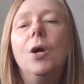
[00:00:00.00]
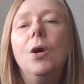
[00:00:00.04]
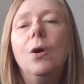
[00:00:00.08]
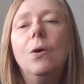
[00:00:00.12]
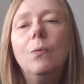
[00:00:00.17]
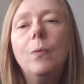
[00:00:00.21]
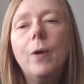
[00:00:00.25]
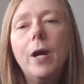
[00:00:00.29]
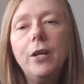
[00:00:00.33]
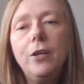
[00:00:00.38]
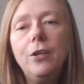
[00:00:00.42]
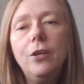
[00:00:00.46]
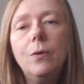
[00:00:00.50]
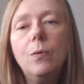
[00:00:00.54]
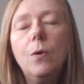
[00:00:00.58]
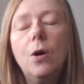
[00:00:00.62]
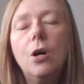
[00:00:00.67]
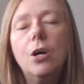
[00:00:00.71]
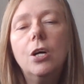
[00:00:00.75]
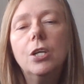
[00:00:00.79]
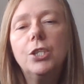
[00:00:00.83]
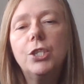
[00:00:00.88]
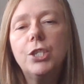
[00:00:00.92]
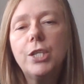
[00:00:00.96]
When you
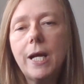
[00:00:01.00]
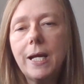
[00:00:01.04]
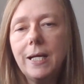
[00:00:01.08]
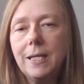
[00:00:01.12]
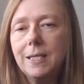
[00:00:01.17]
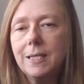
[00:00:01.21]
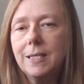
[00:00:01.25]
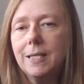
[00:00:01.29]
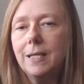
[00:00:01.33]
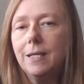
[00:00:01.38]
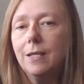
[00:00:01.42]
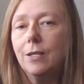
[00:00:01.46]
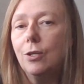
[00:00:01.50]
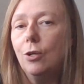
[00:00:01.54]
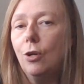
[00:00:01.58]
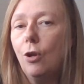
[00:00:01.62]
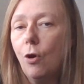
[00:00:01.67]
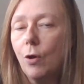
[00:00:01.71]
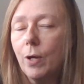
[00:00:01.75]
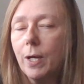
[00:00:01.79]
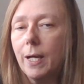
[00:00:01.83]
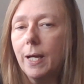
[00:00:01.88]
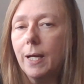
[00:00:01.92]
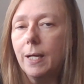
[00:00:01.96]
are chasing and
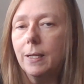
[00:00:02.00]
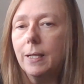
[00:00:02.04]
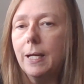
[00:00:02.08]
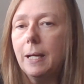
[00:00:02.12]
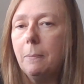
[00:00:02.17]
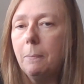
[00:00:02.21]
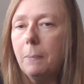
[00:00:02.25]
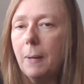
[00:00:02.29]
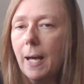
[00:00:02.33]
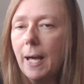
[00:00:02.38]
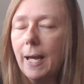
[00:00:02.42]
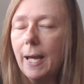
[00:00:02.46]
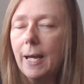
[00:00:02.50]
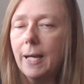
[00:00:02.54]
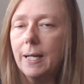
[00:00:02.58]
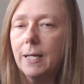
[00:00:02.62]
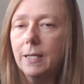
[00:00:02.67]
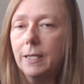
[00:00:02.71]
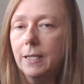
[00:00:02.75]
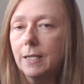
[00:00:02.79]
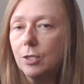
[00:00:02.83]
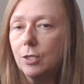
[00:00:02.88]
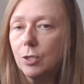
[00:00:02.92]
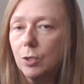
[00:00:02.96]
longing in pain and
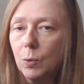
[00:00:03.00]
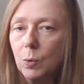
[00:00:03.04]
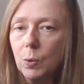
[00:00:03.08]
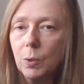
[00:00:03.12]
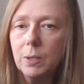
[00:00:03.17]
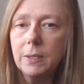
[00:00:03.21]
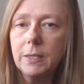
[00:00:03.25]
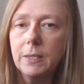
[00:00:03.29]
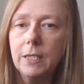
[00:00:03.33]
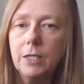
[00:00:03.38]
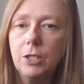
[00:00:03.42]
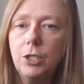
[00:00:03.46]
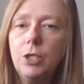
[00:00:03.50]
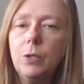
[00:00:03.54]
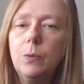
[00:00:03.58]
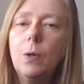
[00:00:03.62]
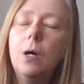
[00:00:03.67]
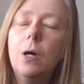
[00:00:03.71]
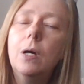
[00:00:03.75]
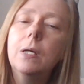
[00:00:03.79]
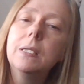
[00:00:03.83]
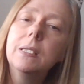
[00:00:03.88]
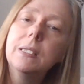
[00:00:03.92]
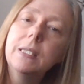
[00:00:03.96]
exhausted, you
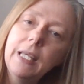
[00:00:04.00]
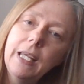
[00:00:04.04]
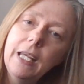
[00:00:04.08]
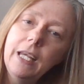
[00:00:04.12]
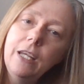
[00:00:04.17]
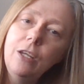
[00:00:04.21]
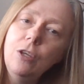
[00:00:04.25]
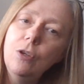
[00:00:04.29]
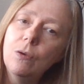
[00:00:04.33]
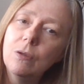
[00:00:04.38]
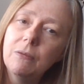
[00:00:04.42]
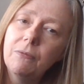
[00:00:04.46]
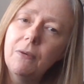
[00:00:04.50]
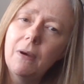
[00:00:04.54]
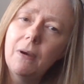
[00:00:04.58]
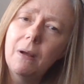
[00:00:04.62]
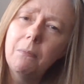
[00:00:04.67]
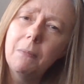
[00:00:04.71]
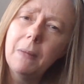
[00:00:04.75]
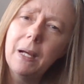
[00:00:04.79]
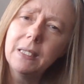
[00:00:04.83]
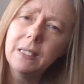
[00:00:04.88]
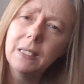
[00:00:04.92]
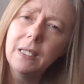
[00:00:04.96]
are seeing your divine
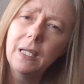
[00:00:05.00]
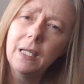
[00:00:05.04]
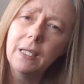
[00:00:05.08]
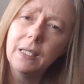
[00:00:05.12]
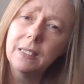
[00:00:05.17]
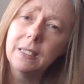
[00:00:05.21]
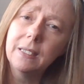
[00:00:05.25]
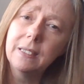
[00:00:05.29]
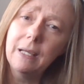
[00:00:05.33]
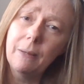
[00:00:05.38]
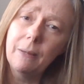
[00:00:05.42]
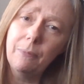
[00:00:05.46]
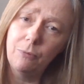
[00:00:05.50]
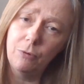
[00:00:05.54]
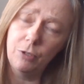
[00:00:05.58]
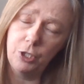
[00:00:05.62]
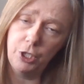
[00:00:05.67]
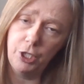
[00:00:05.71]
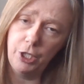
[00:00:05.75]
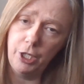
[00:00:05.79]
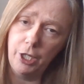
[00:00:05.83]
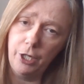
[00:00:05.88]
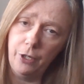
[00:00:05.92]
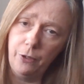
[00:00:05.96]
masculine as separate
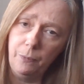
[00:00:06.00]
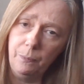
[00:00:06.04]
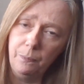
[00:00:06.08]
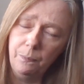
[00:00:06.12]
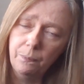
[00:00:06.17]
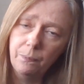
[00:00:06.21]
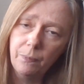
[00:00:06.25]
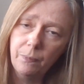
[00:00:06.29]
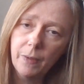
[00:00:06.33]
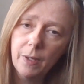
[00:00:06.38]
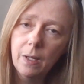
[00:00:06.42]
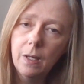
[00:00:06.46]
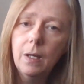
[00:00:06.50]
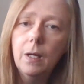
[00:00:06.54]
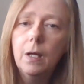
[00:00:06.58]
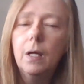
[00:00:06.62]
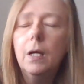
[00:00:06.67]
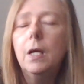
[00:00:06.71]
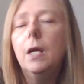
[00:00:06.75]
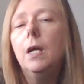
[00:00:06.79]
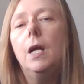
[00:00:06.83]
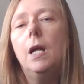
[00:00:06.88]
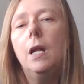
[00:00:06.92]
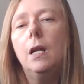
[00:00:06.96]
to you,
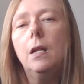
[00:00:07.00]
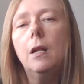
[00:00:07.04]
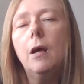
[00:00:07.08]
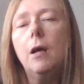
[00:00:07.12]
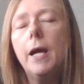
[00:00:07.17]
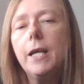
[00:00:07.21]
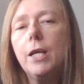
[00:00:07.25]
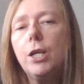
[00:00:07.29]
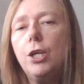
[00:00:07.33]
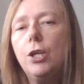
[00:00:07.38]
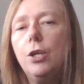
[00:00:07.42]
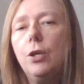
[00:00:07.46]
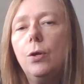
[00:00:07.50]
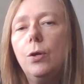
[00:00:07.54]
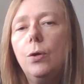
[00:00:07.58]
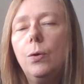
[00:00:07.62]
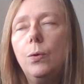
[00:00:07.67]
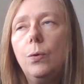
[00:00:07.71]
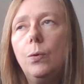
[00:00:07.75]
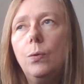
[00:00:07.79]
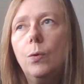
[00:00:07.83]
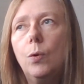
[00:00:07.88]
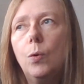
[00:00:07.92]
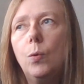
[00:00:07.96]
like
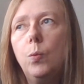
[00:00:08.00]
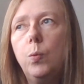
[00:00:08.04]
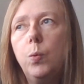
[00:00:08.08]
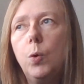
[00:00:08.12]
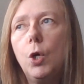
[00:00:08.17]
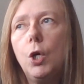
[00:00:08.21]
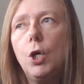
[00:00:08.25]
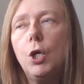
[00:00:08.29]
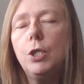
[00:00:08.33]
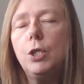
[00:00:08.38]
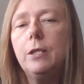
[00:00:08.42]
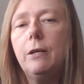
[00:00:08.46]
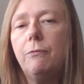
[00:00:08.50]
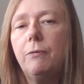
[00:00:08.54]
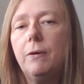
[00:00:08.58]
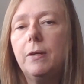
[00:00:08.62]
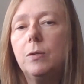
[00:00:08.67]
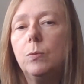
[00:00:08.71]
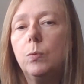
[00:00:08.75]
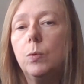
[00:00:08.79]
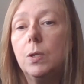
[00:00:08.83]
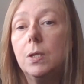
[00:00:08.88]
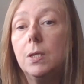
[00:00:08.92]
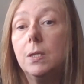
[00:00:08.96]
you would if
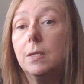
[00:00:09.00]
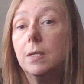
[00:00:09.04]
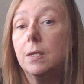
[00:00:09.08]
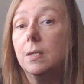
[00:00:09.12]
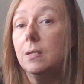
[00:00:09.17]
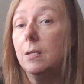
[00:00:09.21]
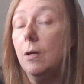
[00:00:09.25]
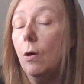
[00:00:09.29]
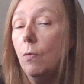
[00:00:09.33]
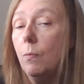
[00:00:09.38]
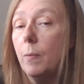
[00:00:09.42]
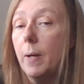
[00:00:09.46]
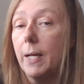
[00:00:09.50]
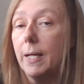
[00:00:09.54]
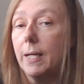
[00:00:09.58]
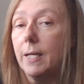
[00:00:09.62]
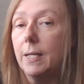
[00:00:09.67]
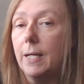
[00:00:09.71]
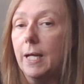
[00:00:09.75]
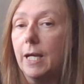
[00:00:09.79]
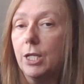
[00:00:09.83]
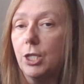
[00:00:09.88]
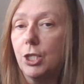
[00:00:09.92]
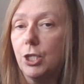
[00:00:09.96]
it was a soulmate
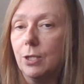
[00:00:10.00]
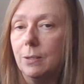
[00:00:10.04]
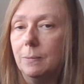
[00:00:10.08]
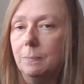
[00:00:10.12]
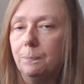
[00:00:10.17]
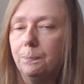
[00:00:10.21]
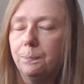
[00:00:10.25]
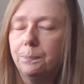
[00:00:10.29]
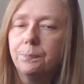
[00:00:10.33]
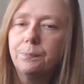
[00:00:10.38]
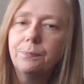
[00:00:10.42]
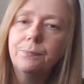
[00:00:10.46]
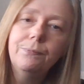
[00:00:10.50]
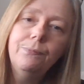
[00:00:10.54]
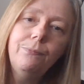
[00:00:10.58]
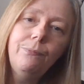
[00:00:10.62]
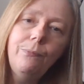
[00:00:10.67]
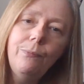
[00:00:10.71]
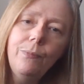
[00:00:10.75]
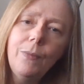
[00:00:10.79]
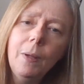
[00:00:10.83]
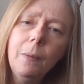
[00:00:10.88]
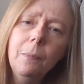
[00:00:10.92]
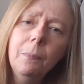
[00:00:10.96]
connection.
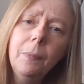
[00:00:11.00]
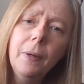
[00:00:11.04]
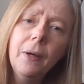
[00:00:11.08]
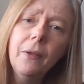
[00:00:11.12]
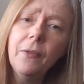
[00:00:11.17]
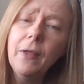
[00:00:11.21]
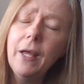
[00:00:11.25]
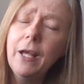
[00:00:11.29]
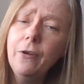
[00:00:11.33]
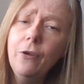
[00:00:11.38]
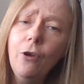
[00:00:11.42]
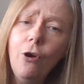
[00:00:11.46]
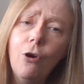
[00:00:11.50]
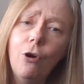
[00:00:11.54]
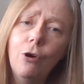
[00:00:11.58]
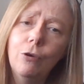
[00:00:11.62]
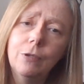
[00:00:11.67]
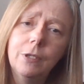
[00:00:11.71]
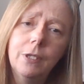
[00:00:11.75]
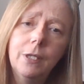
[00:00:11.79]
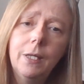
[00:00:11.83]
But they're not.